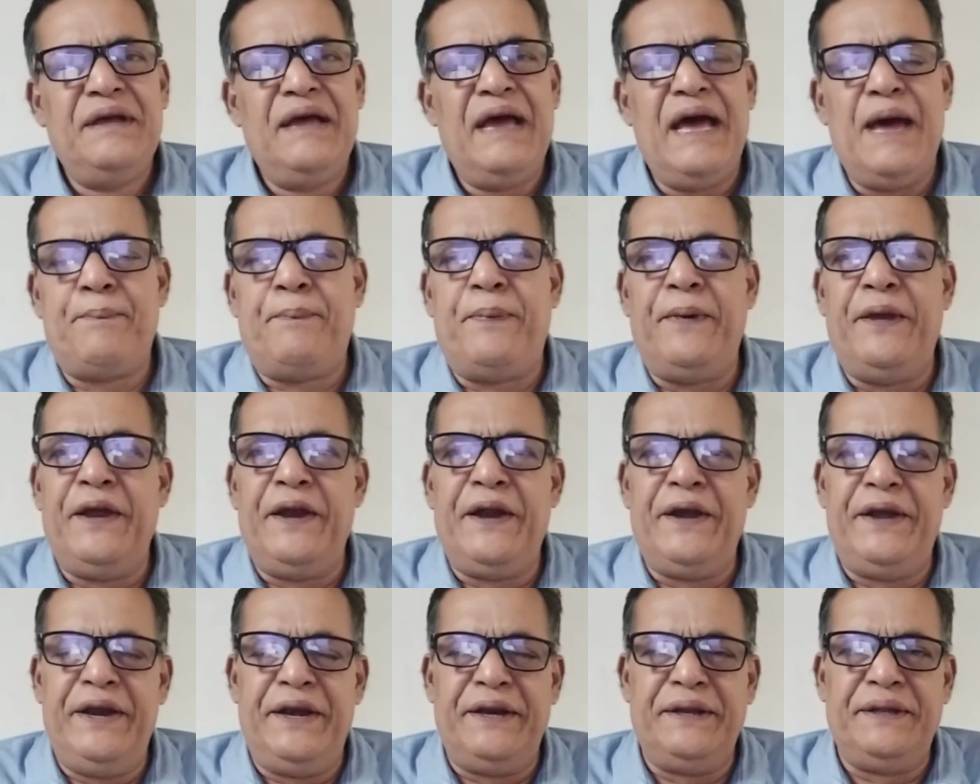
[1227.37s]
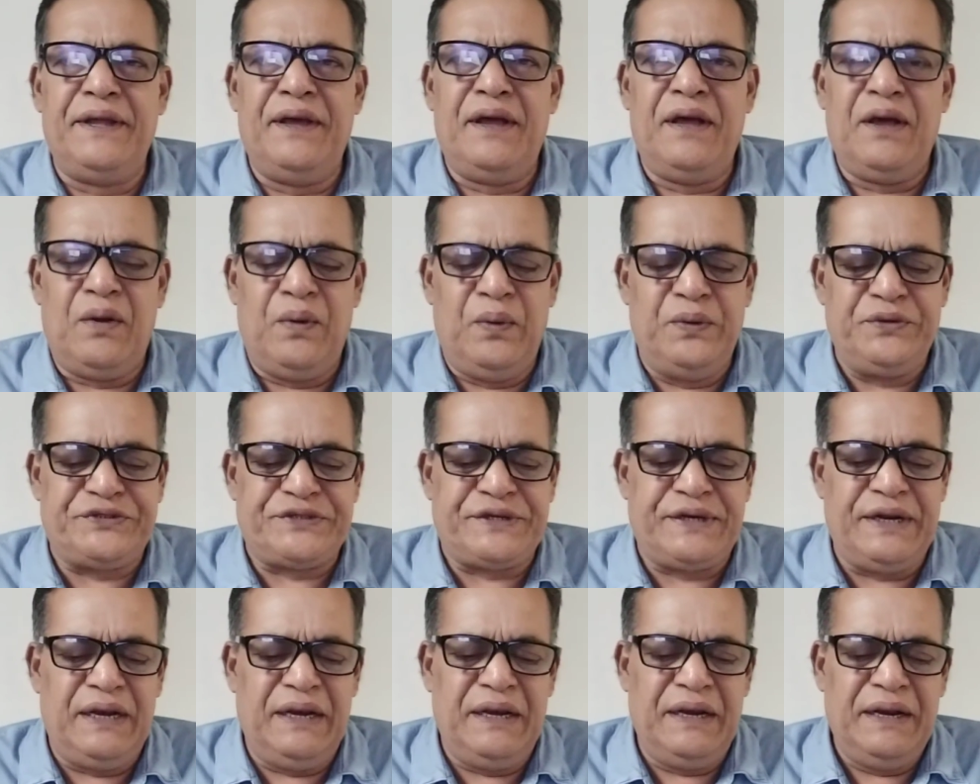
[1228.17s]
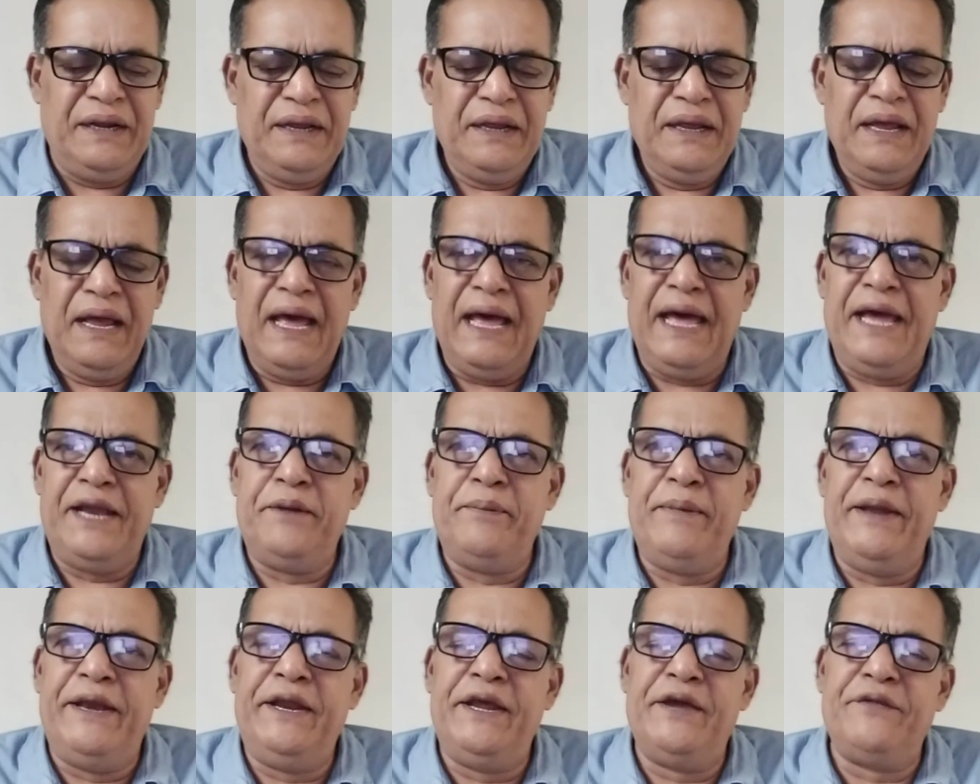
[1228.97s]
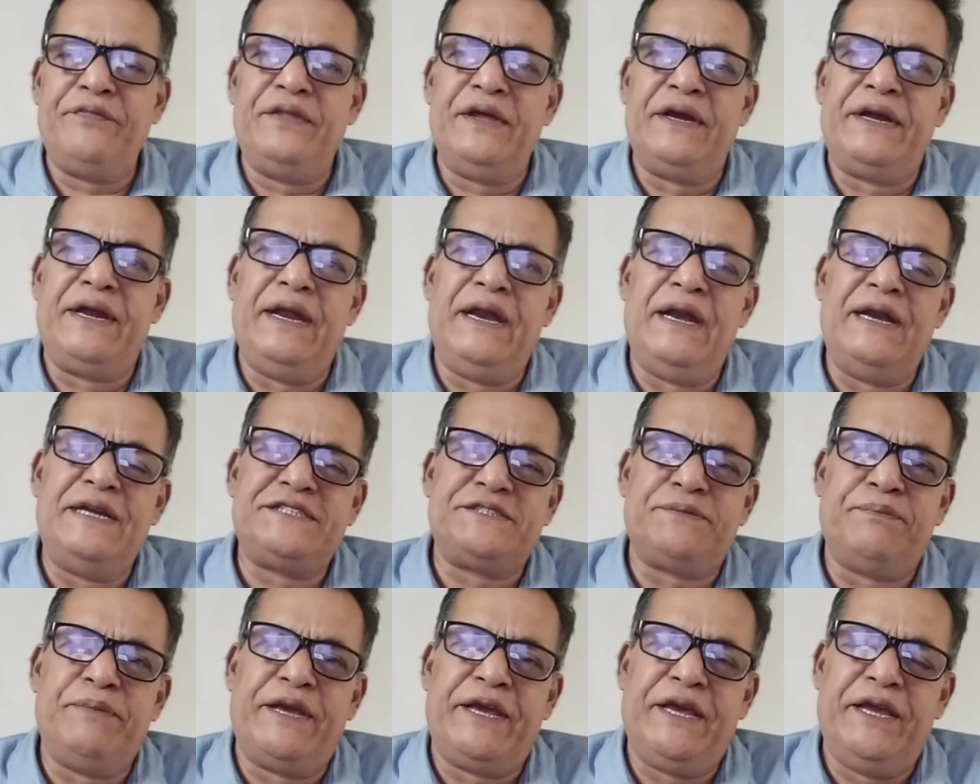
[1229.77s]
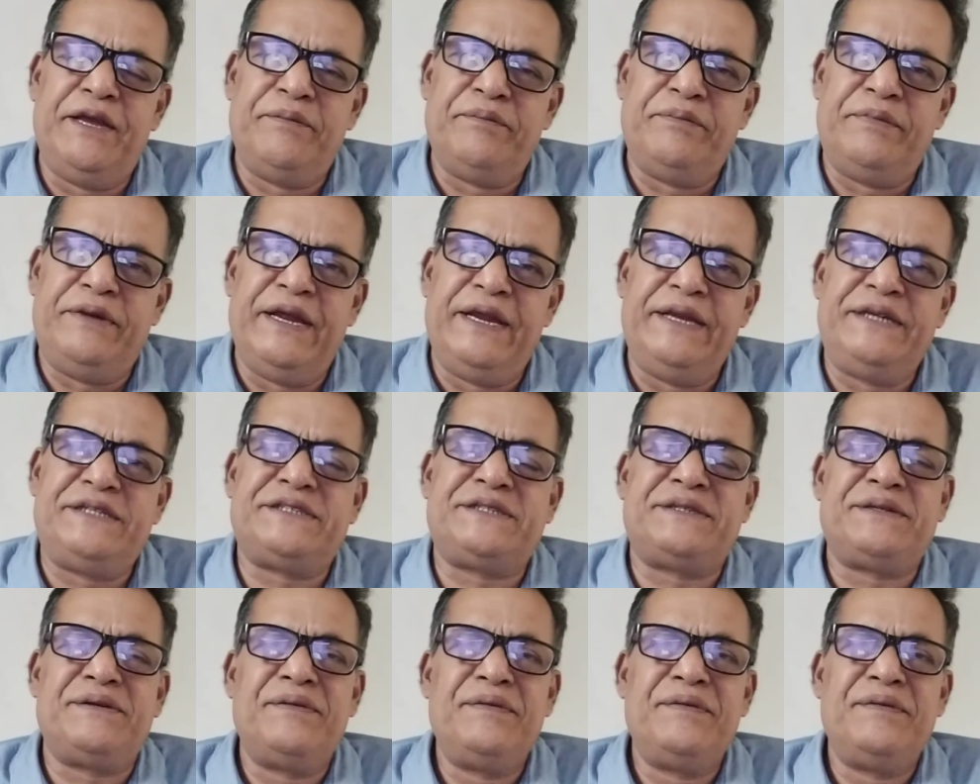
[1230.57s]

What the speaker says: appeared in the hostel, and many of the girls became dead.